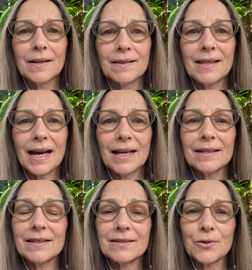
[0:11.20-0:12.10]
that
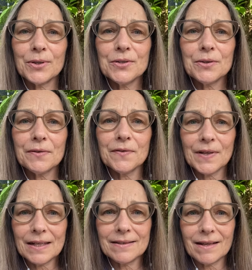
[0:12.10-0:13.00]
is going to
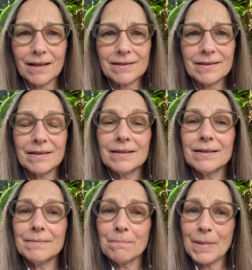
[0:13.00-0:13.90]
affect us the
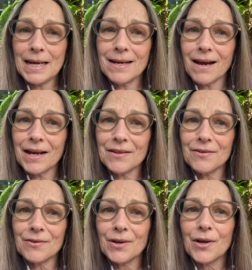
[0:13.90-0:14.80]
May
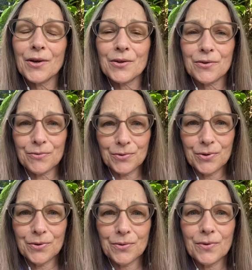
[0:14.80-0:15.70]
9th
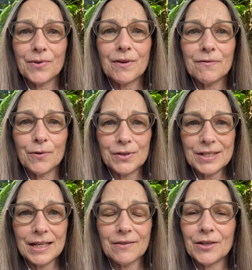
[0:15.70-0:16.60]
through the
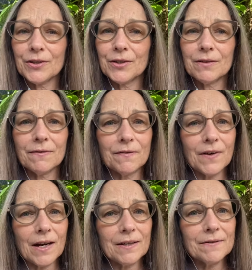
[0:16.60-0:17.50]
14th, a good
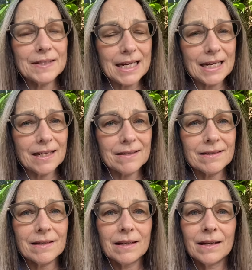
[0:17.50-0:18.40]
5
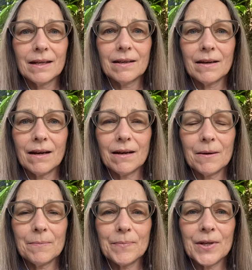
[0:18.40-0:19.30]
days.
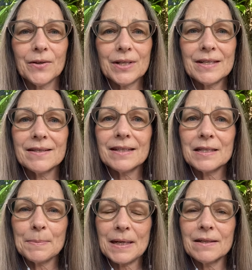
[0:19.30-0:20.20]
There is
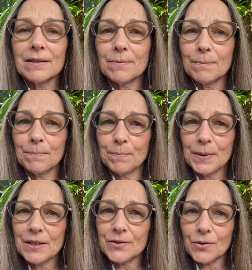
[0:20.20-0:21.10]
expected a
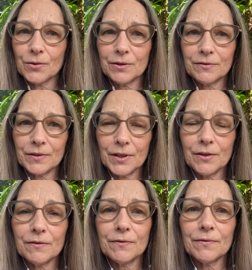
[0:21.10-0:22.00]
big solar
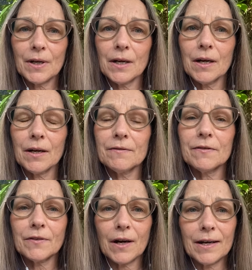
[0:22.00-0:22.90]
flare on
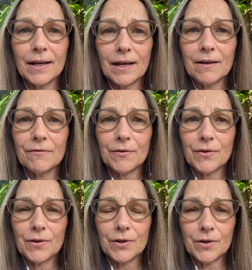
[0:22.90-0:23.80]
Friday for
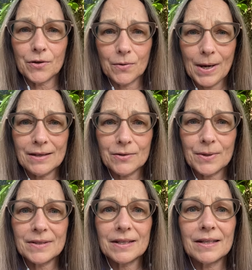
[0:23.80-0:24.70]
the US
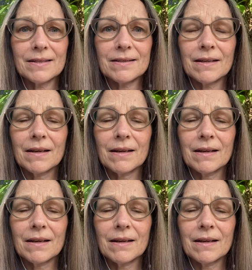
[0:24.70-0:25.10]
residents.